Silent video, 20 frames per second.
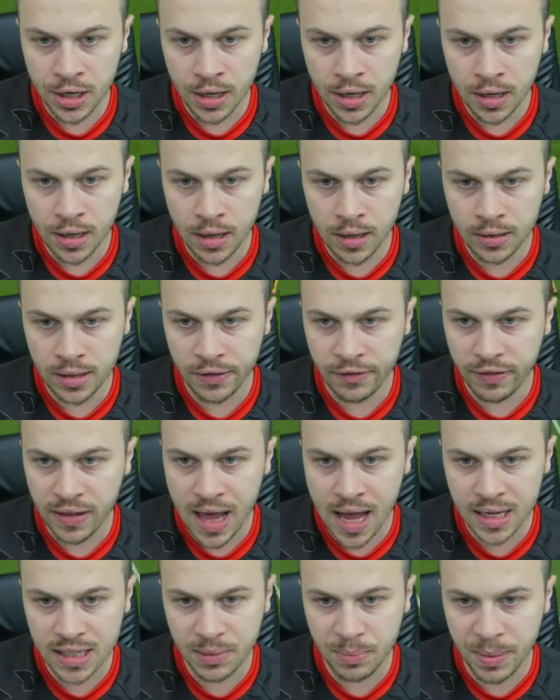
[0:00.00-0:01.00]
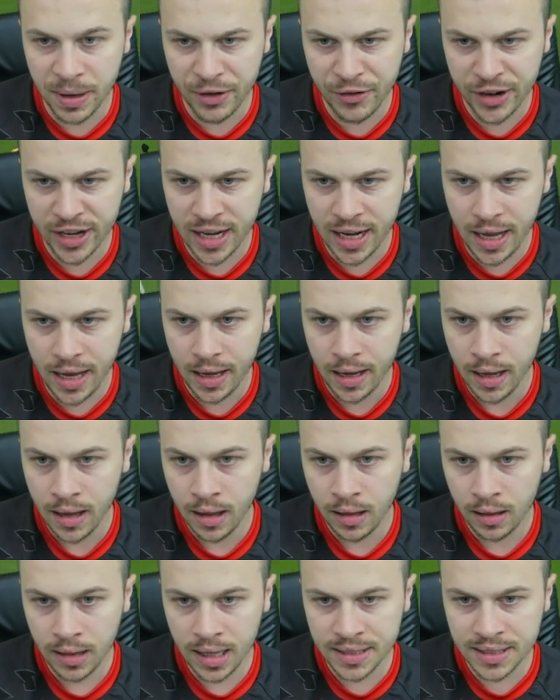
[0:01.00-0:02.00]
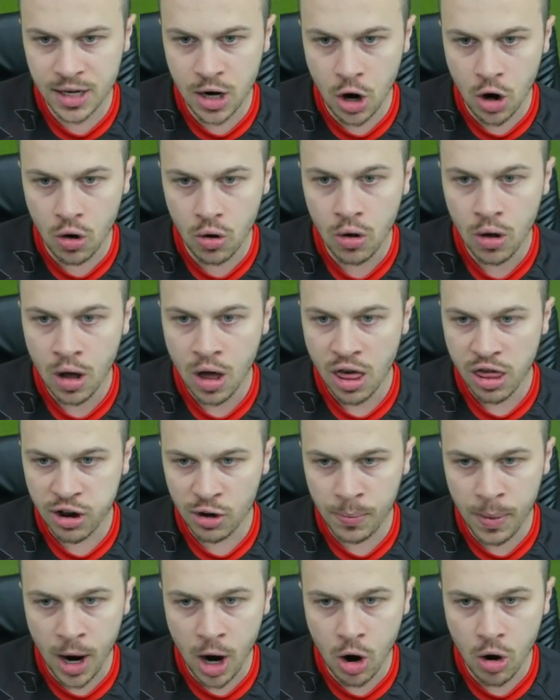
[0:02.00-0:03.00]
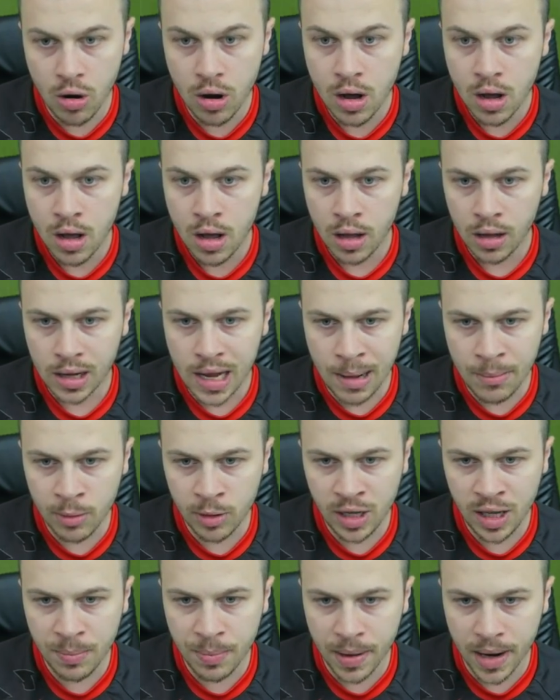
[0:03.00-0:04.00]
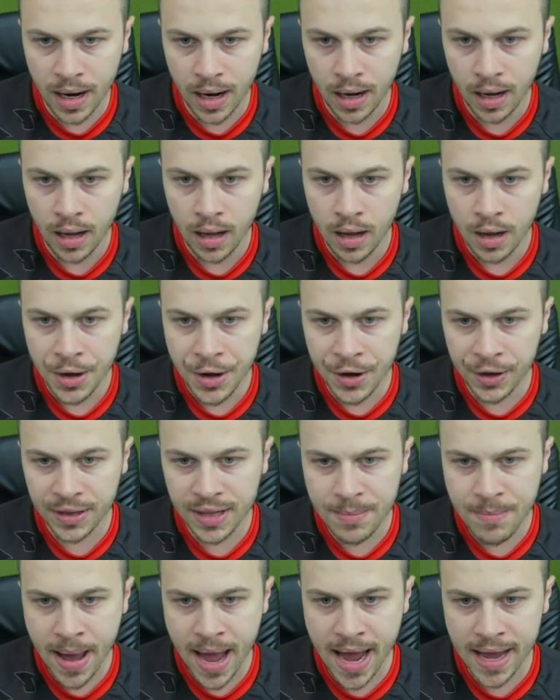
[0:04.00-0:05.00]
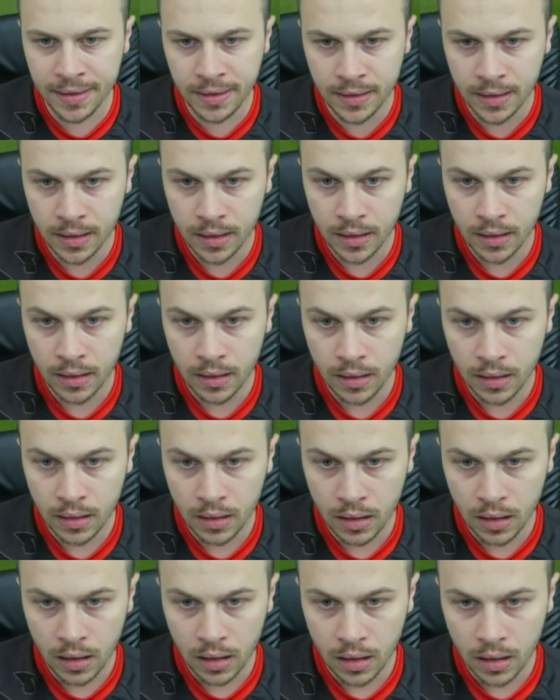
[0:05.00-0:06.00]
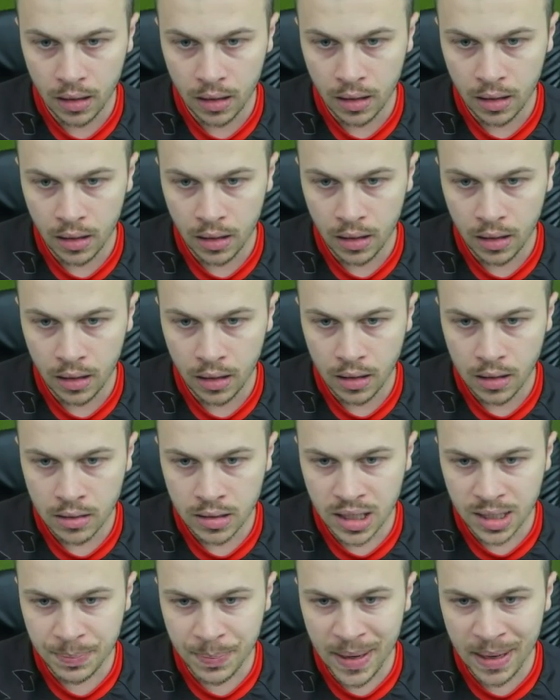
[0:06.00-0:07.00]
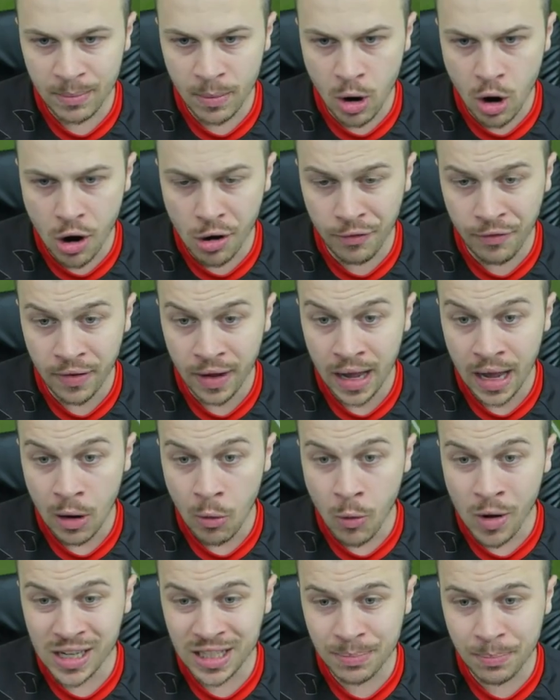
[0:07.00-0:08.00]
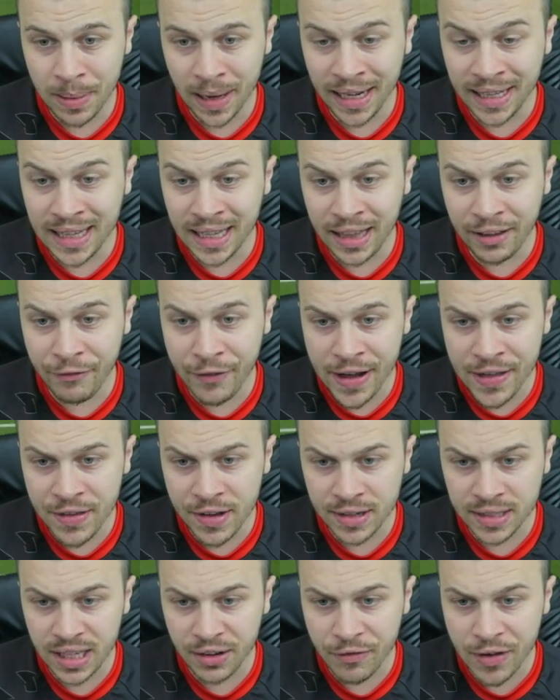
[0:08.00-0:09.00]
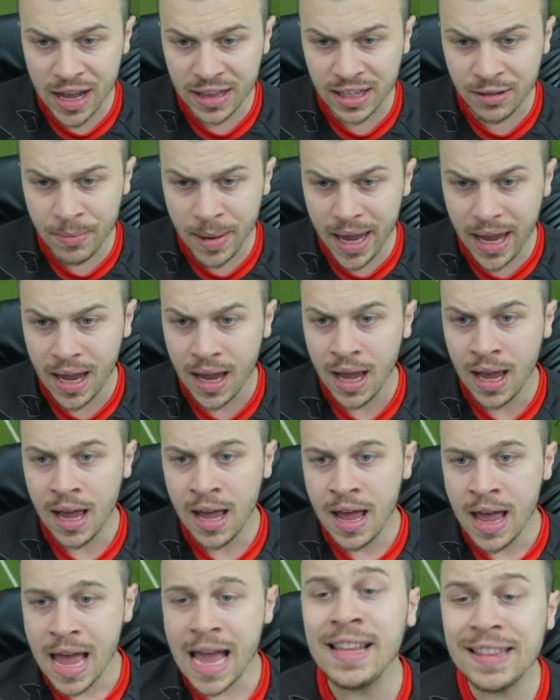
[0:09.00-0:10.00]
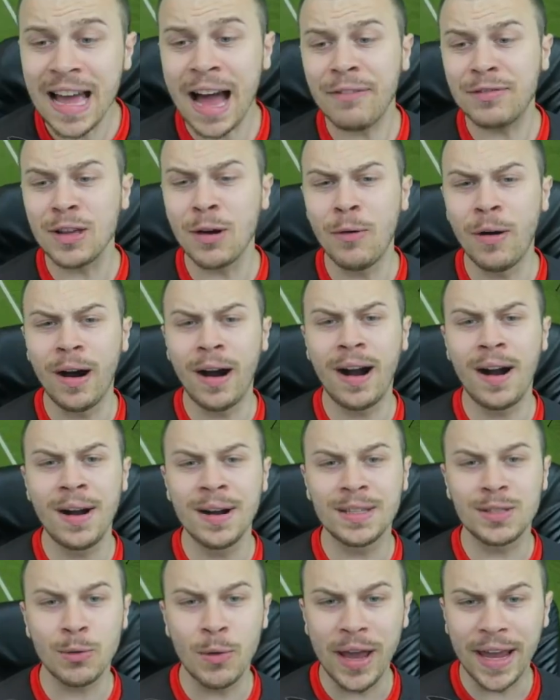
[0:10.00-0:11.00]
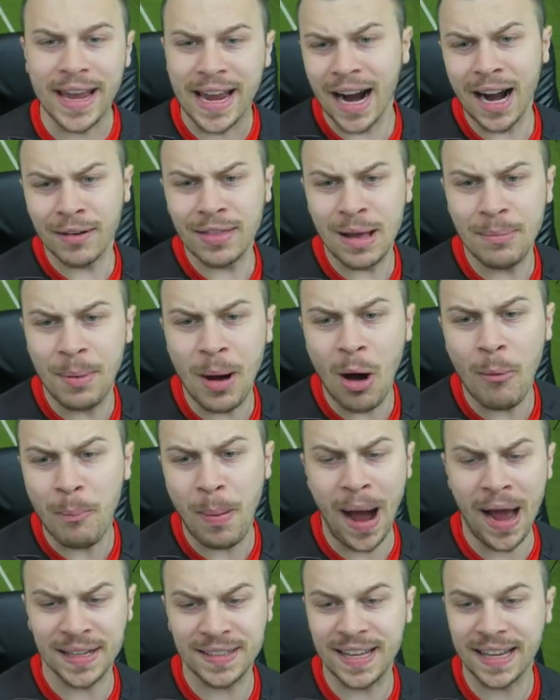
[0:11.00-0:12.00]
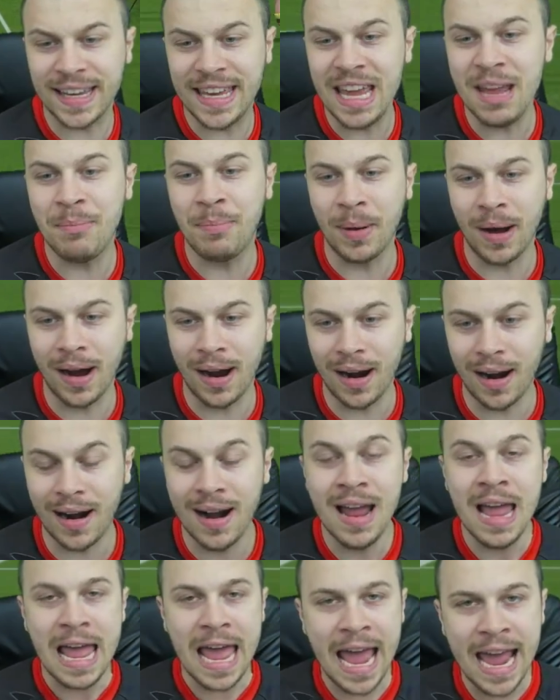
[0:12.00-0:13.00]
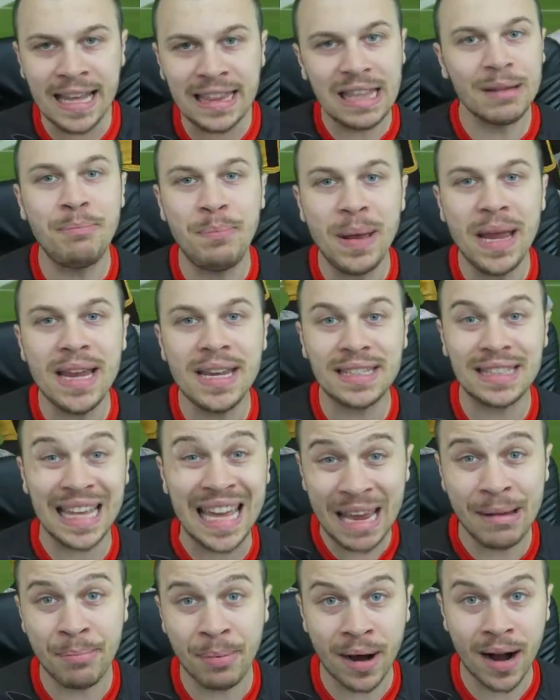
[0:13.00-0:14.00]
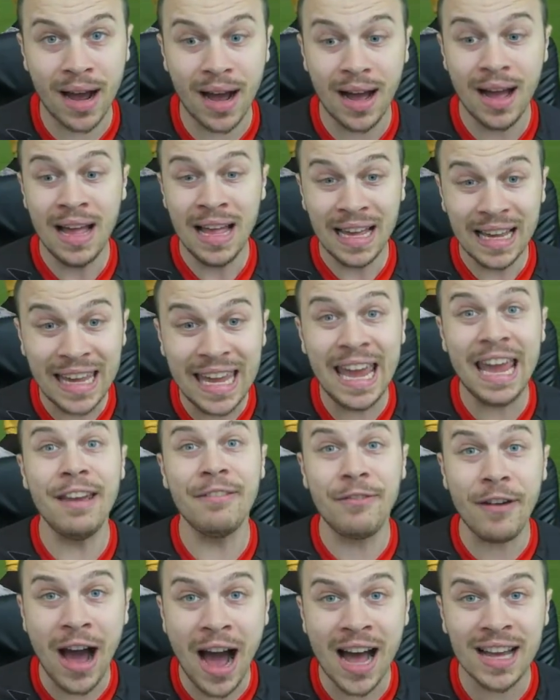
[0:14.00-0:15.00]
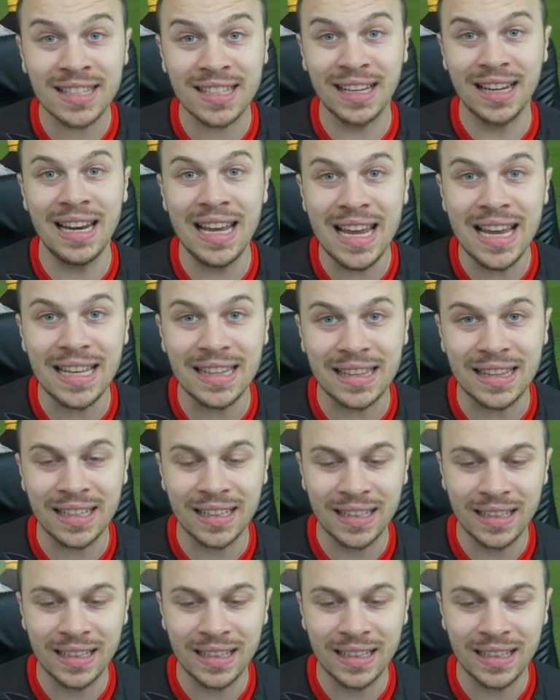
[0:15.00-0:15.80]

uh, the flanks perfectly. Let's go! Through ball! Come on, Ibra! You're the man! The spin move! We split the defenders in front of me and afterwards we curled the ball past the keeper and the beast Ibra give us a lead.